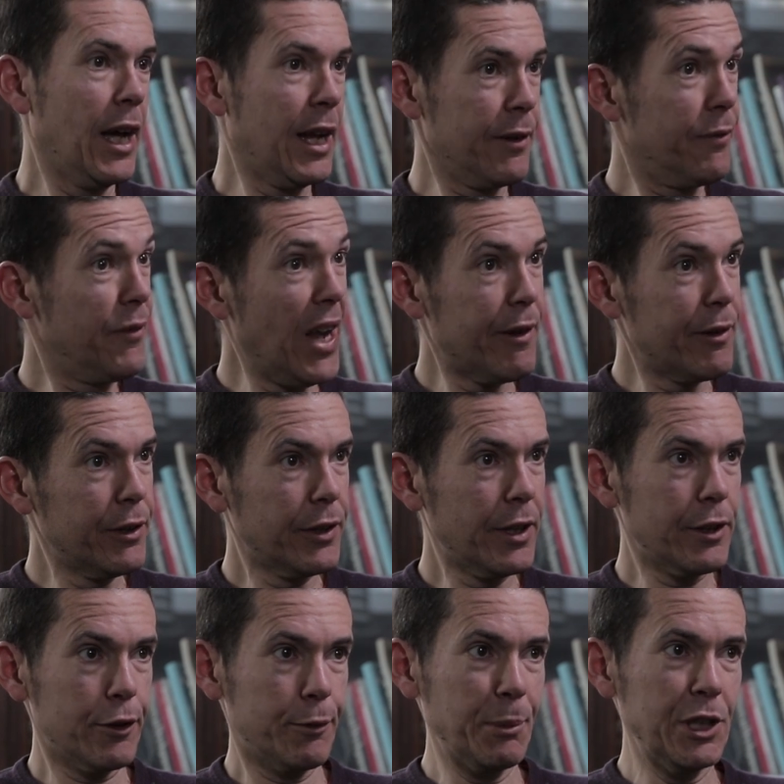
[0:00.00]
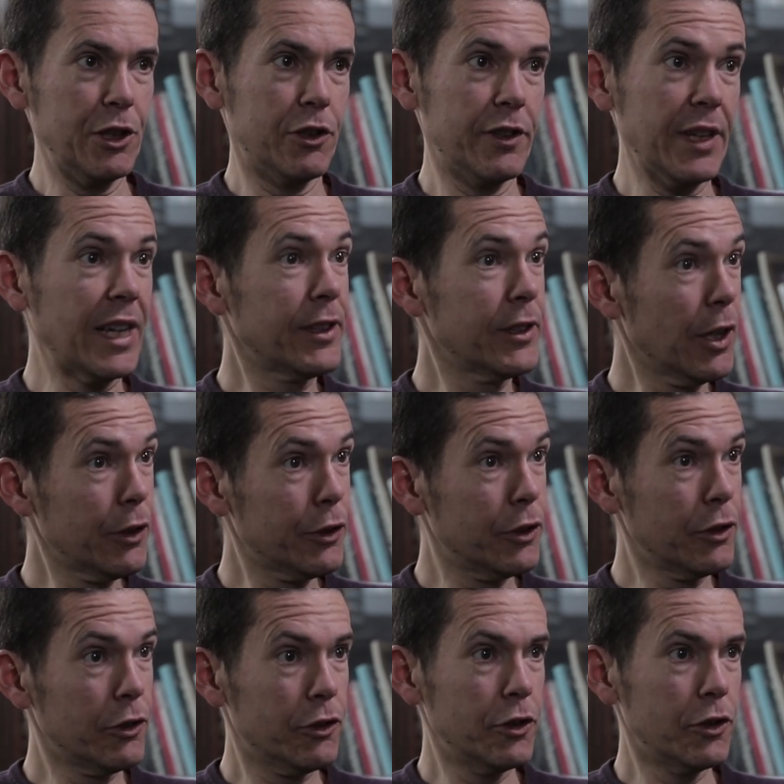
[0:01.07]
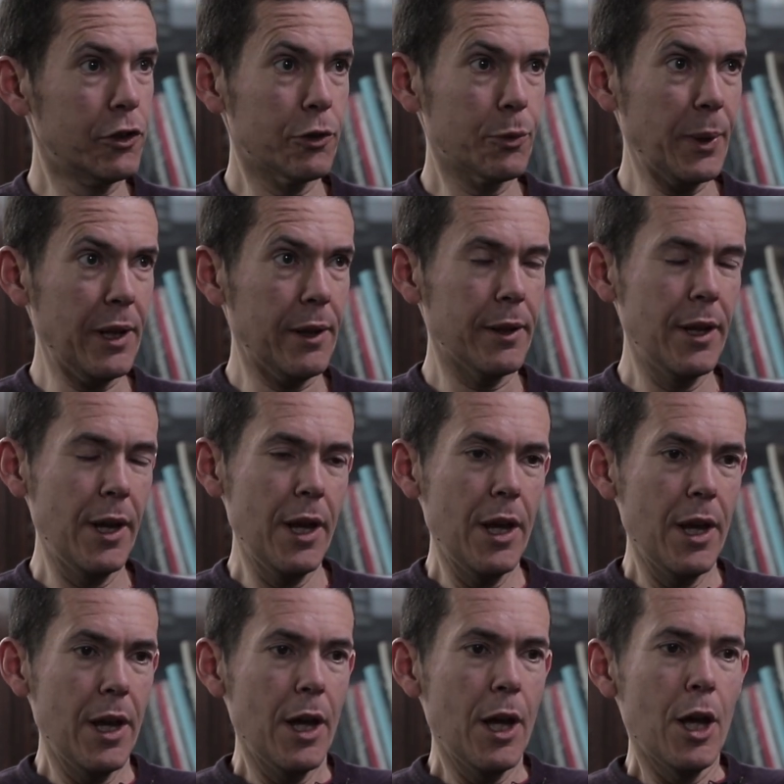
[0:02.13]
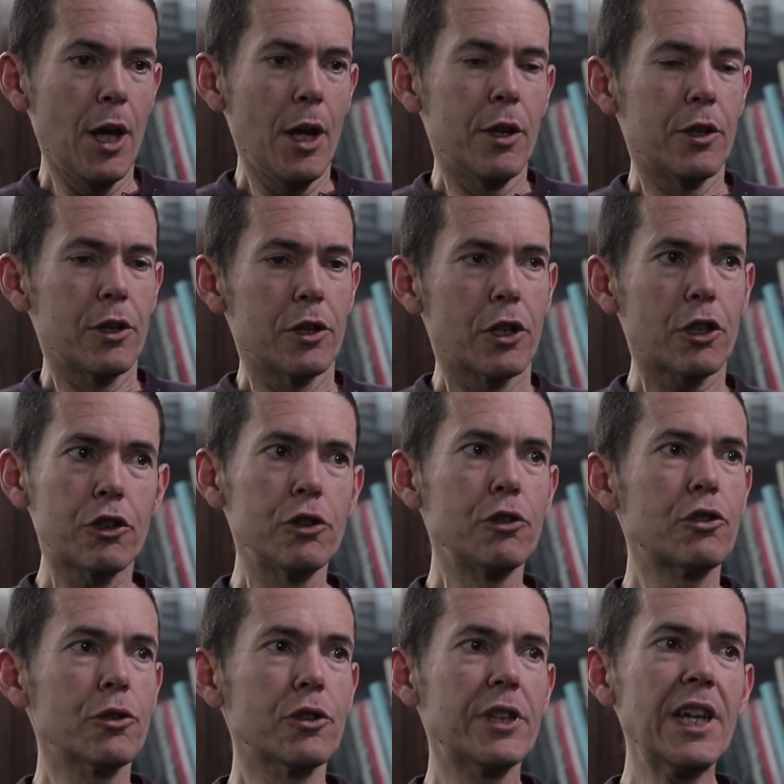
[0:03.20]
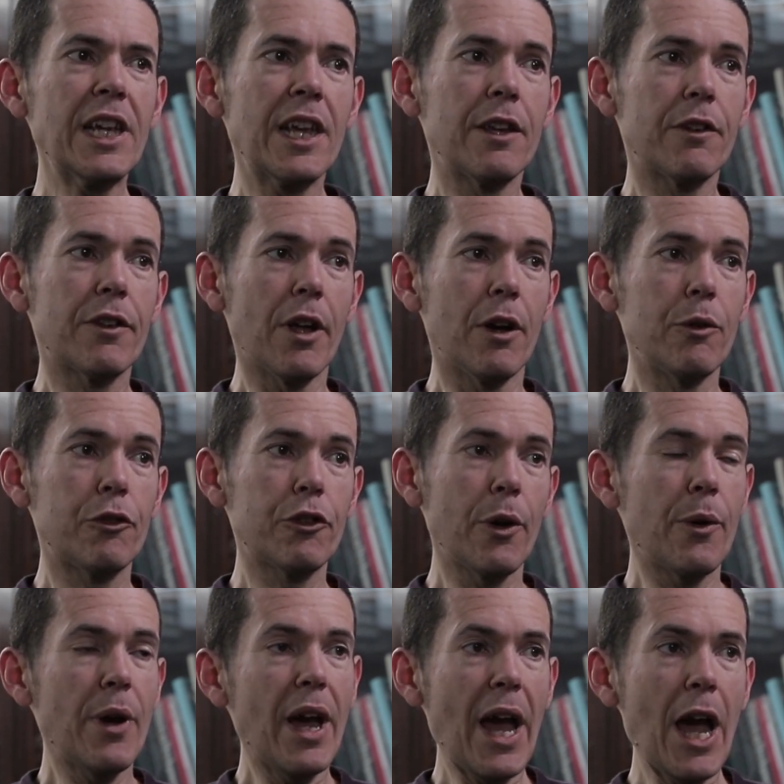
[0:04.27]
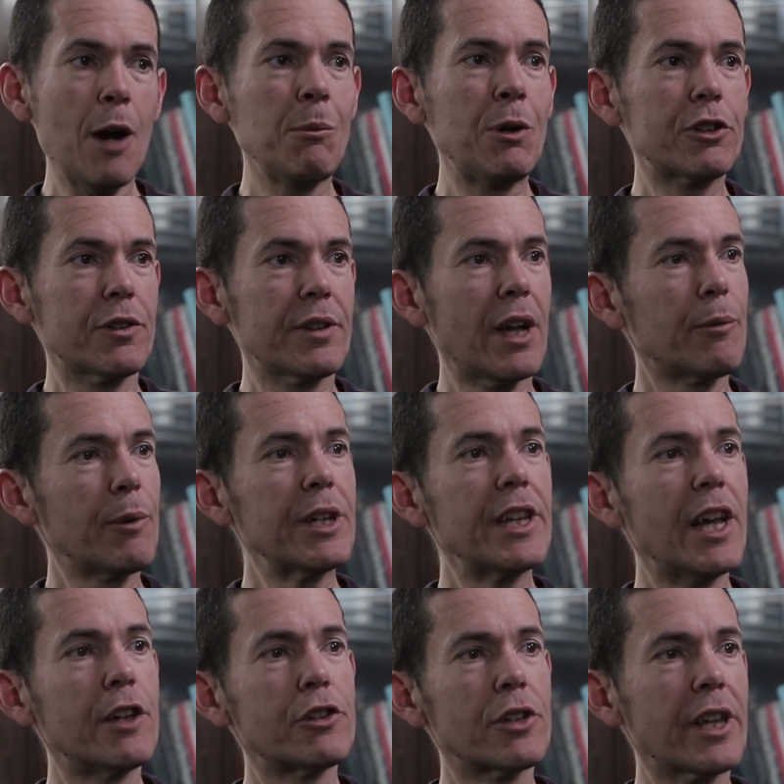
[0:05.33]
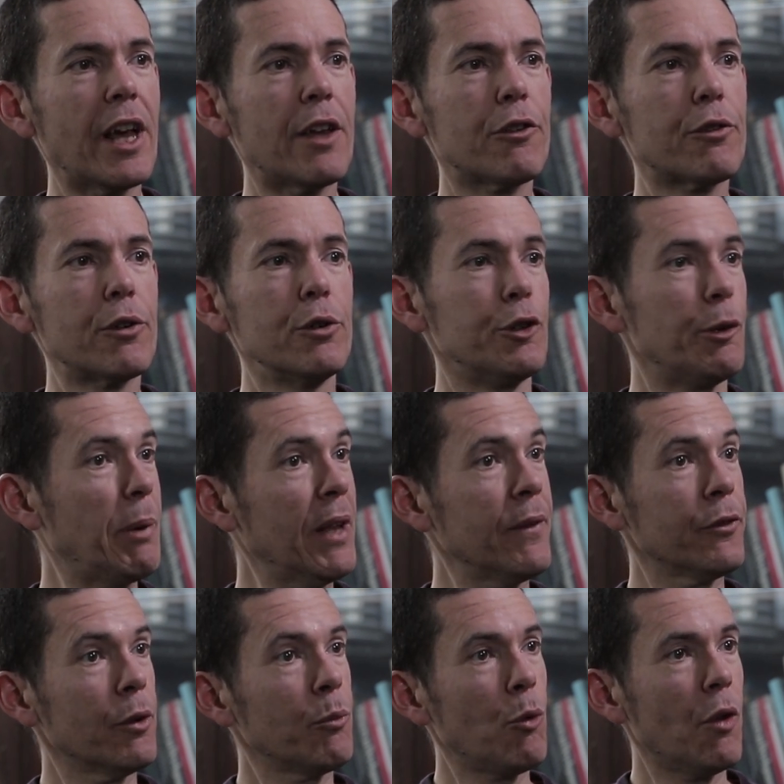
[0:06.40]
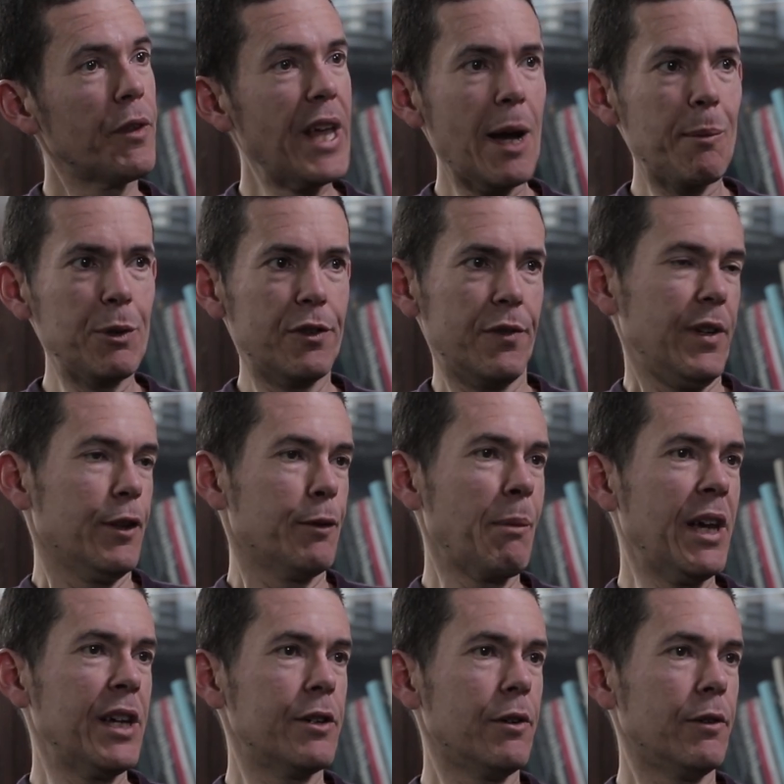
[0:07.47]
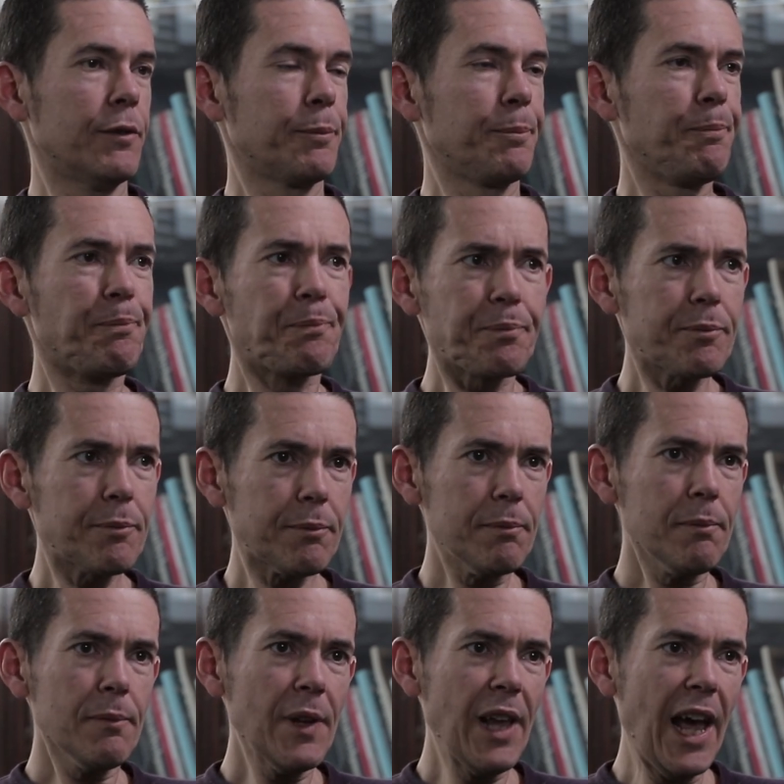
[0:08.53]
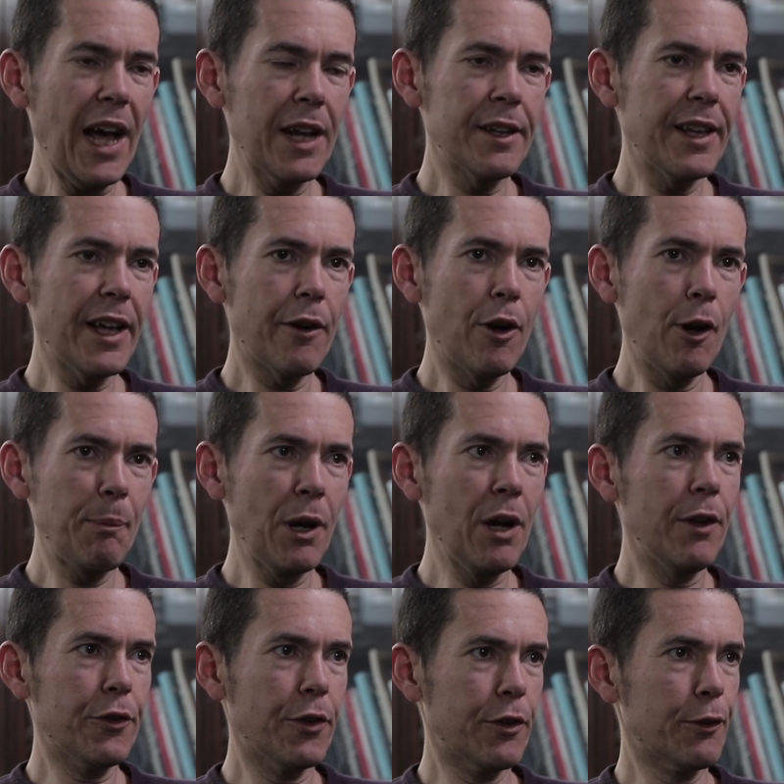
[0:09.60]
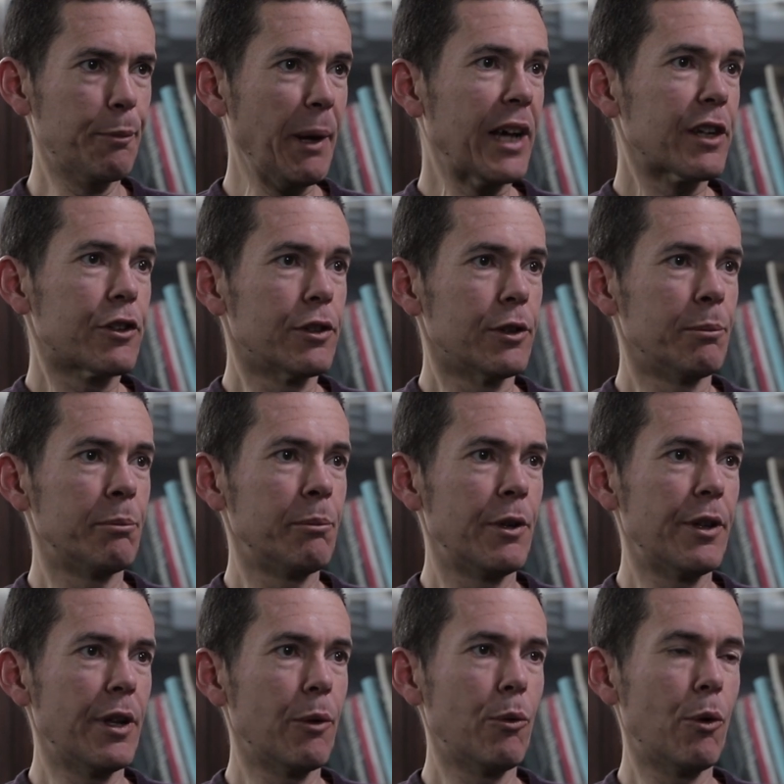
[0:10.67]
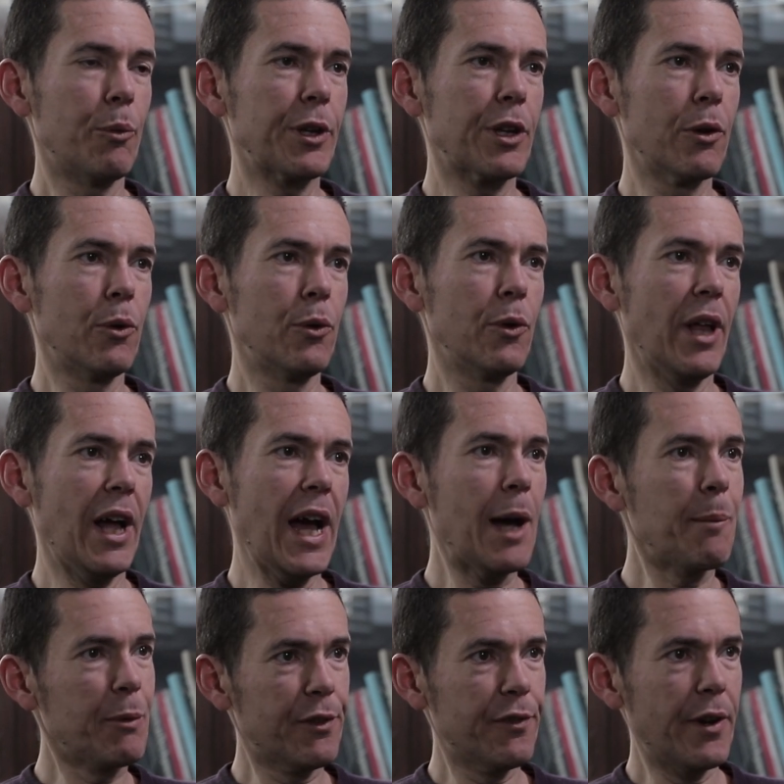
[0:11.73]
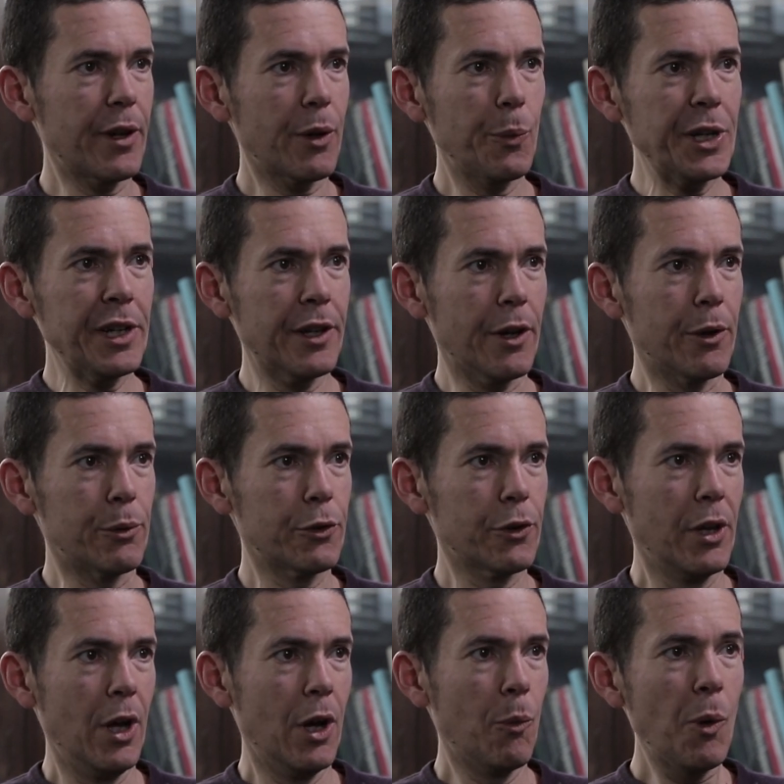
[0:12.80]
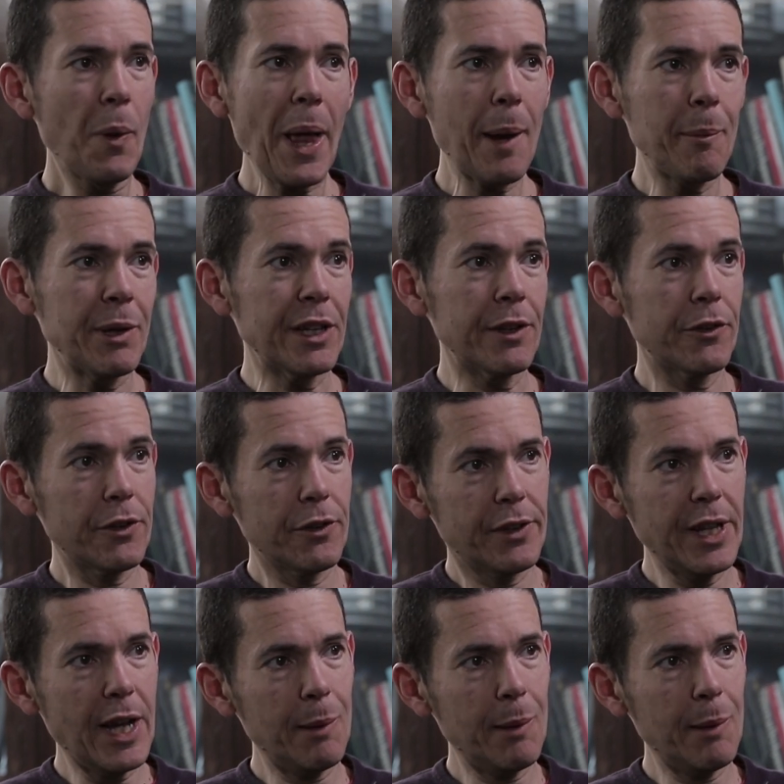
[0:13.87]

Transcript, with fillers: and various other species, and dust and soot as well. The crucial thing is, though, so how much of that radiation gets through depends on what the atmosphere is made of. And there are parts of the spectrum that what we call atmospheric windows. And what that means is the